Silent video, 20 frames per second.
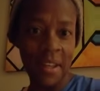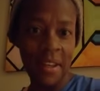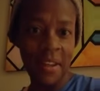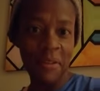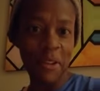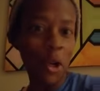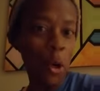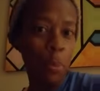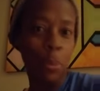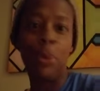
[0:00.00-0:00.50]

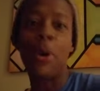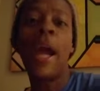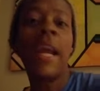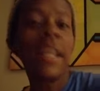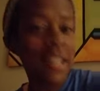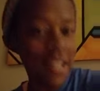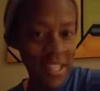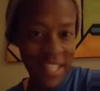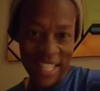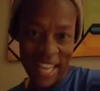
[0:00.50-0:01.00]
If you don't
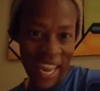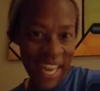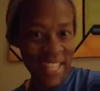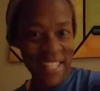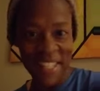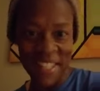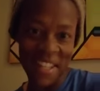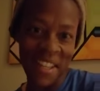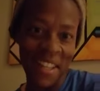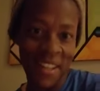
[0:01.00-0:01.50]
practice
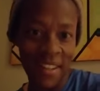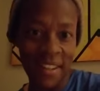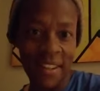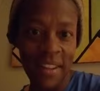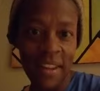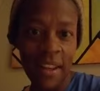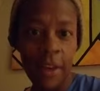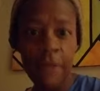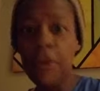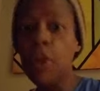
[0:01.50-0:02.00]
dancing,
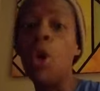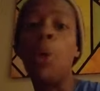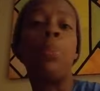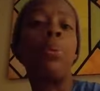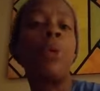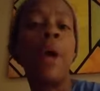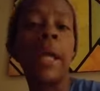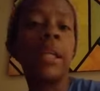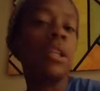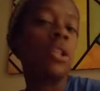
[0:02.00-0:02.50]
if you don't
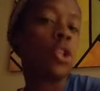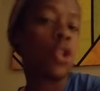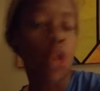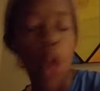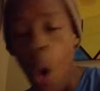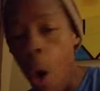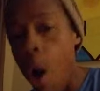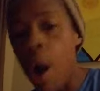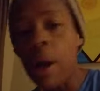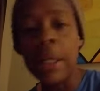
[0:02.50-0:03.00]
practice
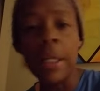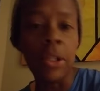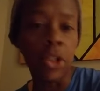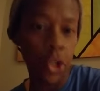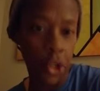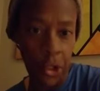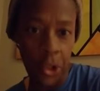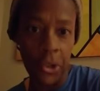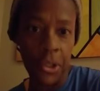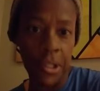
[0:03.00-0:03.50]
talking
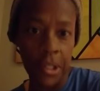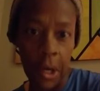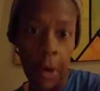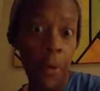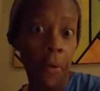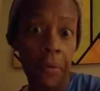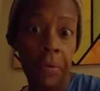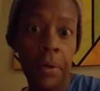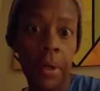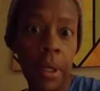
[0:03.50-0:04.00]
to
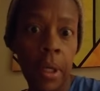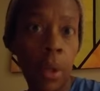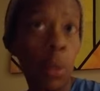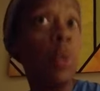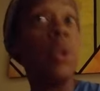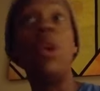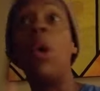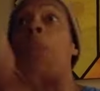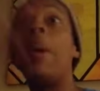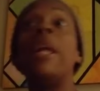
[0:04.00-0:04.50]
yourself
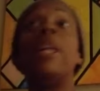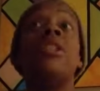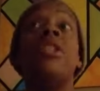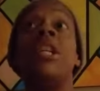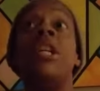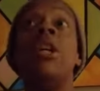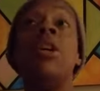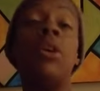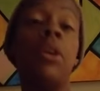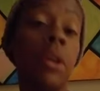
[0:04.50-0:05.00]
when nobody's
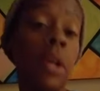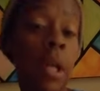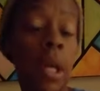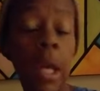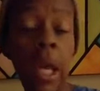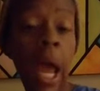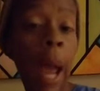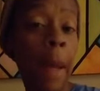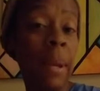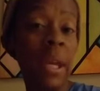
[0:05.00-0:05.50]
here,
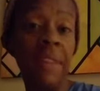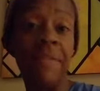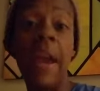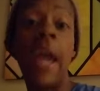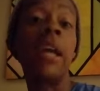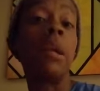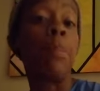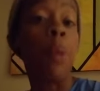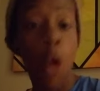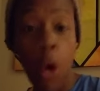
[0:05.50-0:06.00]
I mean, if I
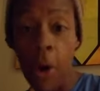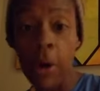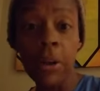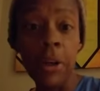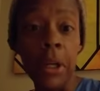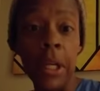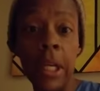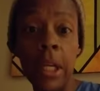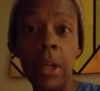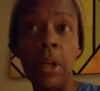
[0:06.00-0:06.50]
had a
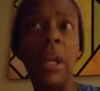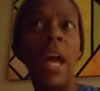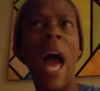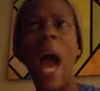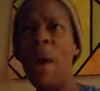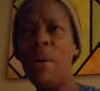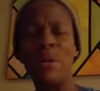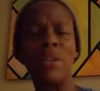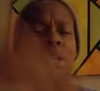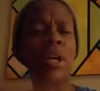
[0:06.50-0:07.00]
partner here,
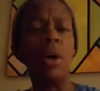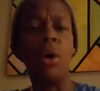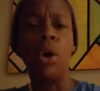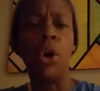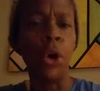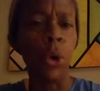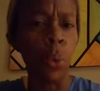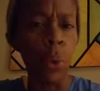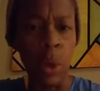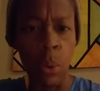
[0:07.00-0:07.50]
I would tell
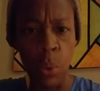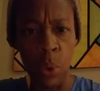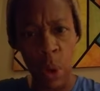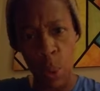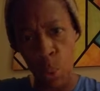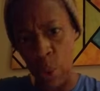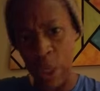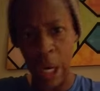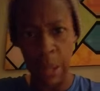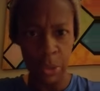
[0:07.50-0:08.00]
her what, what,
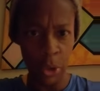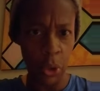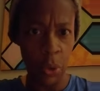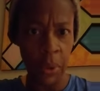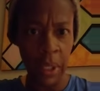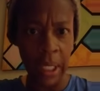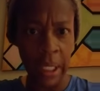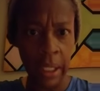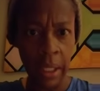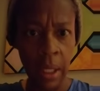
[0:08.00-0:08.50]
what I'm
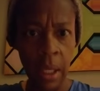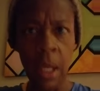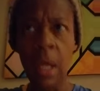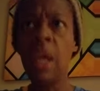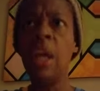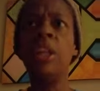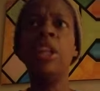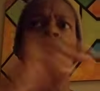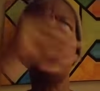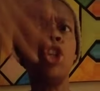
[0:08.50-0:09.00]
doing.
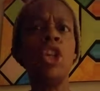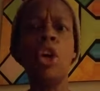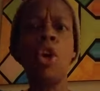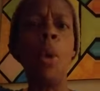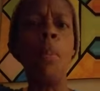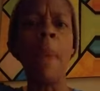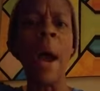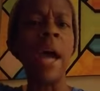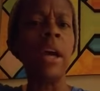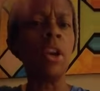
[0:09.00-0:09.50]
And then she'll go
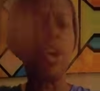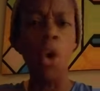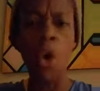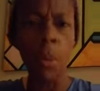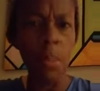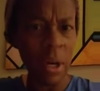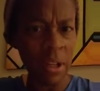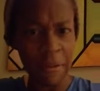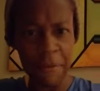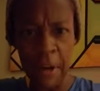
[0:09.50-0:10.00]
mind her
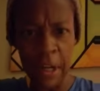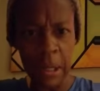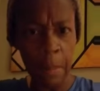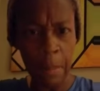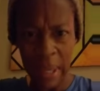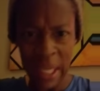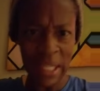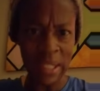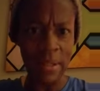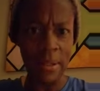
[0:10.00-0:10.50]
own motherfucking
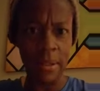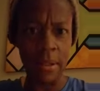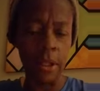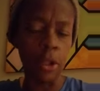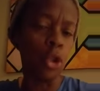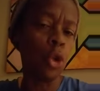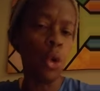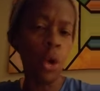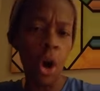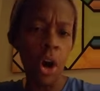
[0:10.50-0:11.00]
business
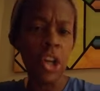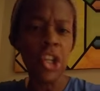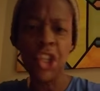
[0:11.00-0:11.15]
and do her